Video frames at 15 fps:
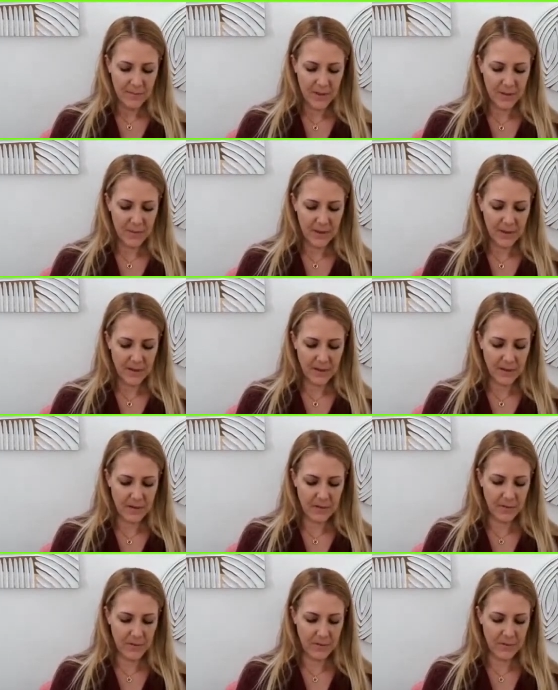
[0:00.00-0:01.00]
Maybe
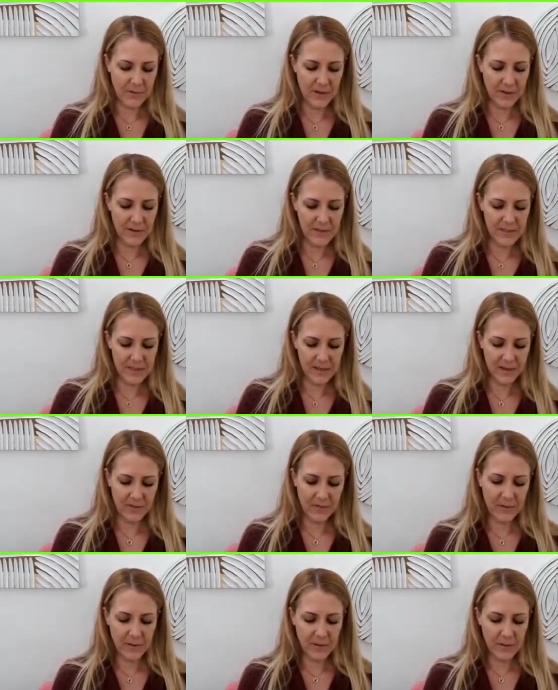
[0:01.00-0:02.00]
you notice that you
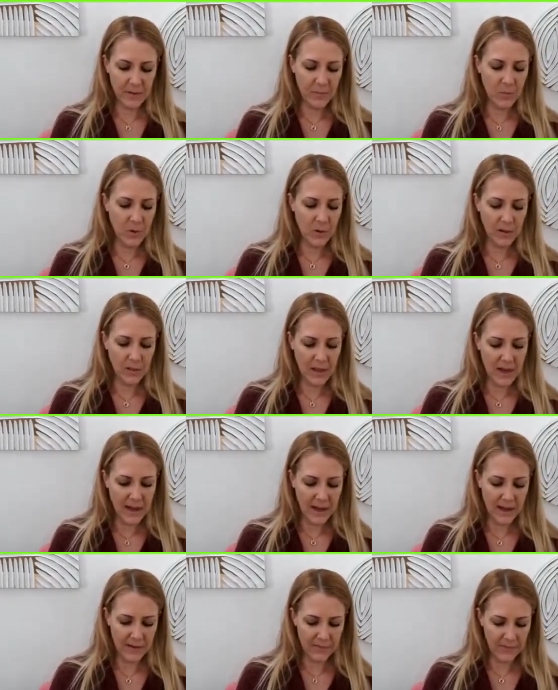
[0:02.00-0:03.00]
feel a little more
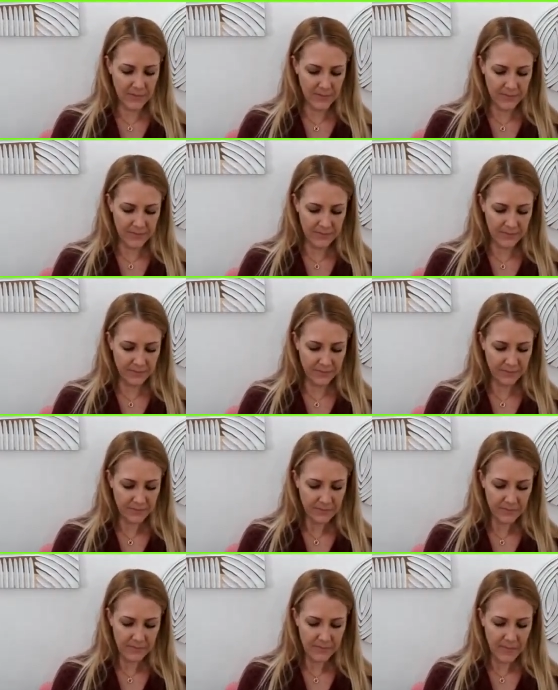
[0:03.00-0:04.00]
alive.
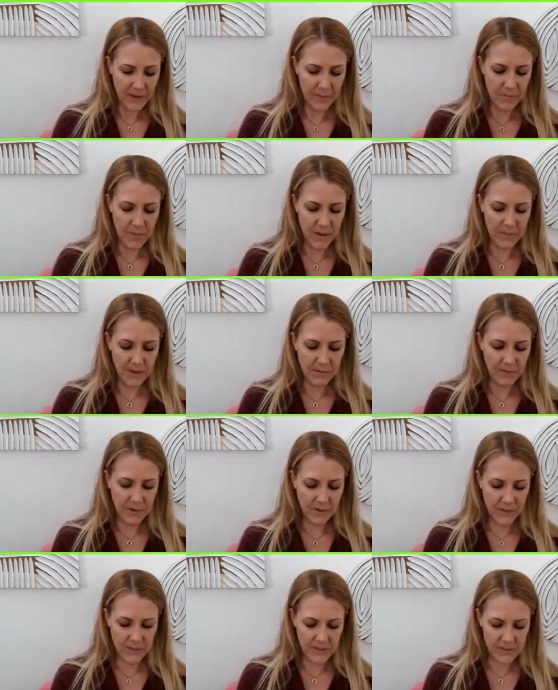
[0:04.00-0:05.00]
Maybe you
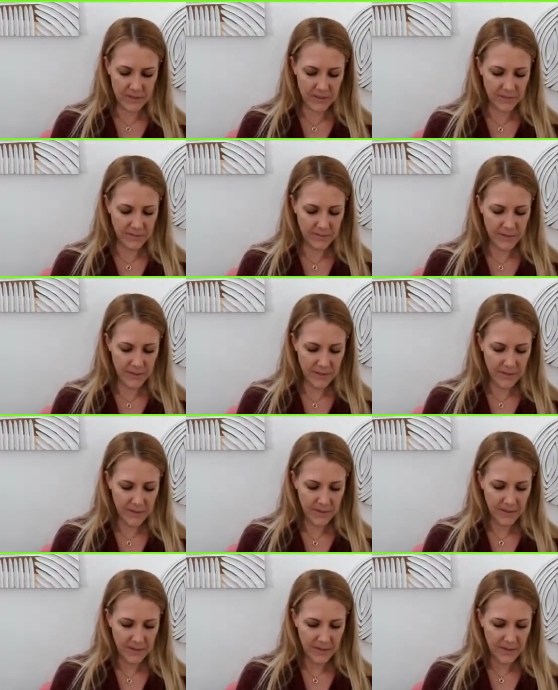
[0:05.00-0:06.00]
notice
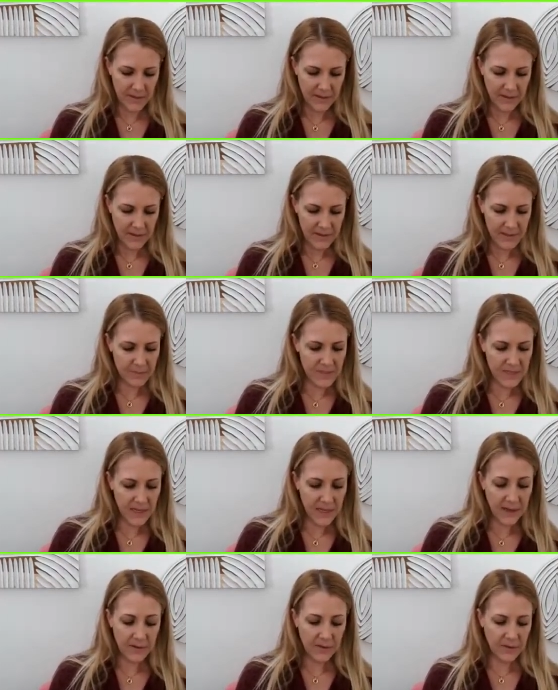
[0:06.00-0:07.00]
some
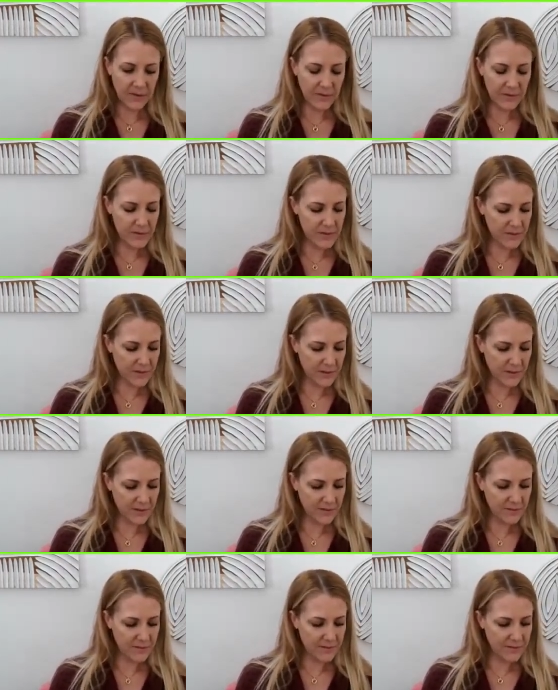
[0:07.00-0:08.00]
tingles
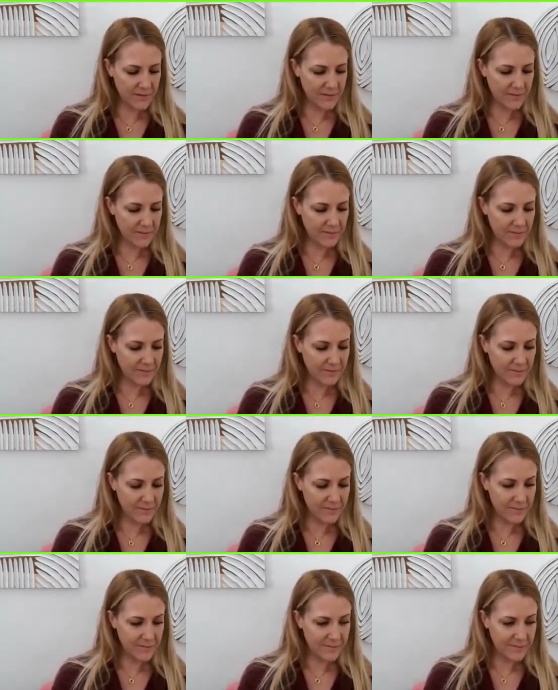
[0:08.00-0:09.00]
or
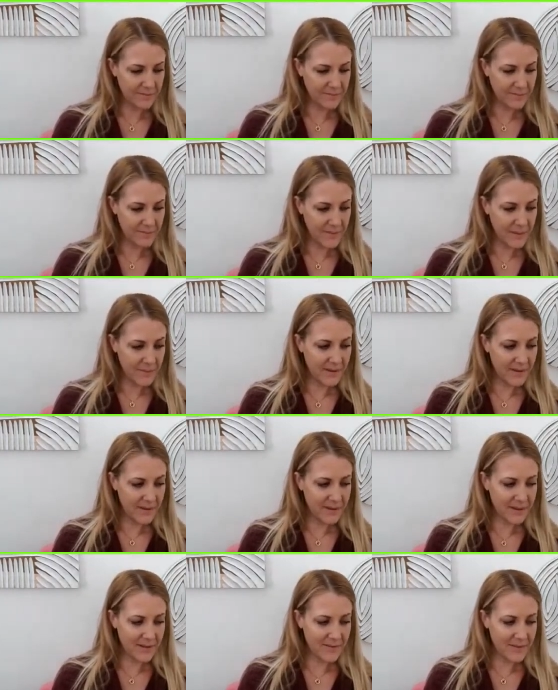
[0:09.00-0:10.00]
maybe
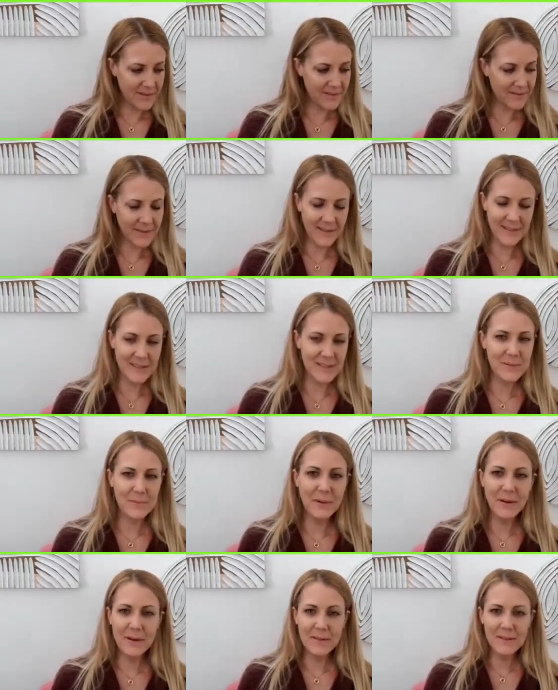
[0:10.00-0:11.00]
even a
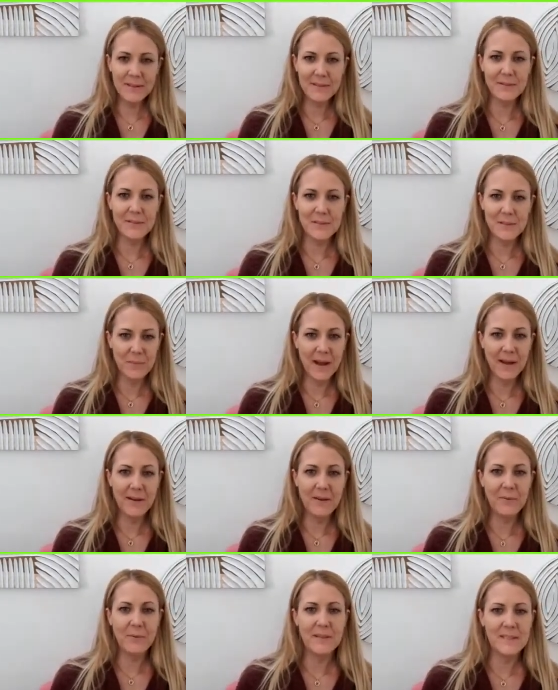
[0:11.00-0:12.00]
small little
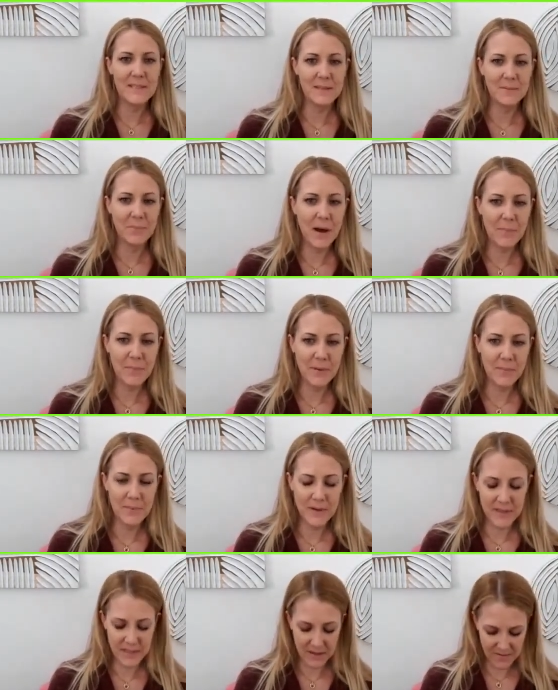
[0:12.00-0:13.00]
smile wants to pop up
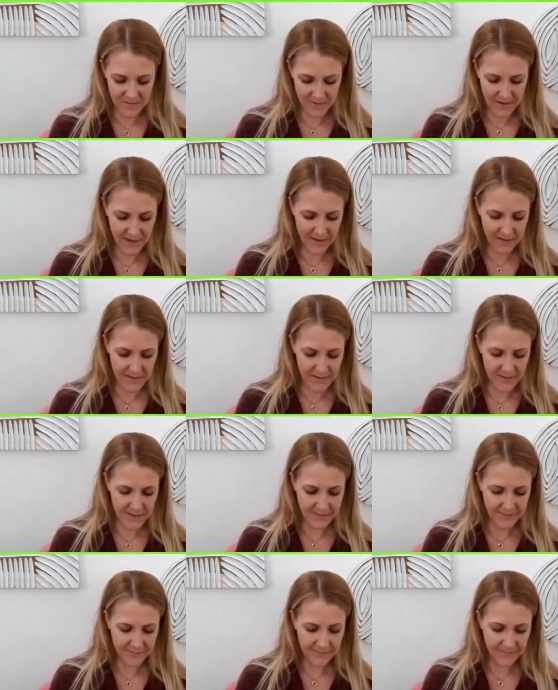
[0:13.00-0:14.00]
onto your
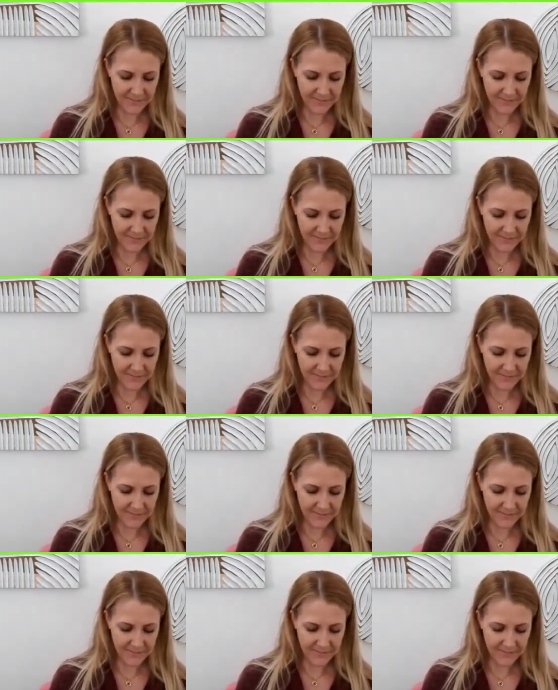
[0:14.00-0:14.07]
face.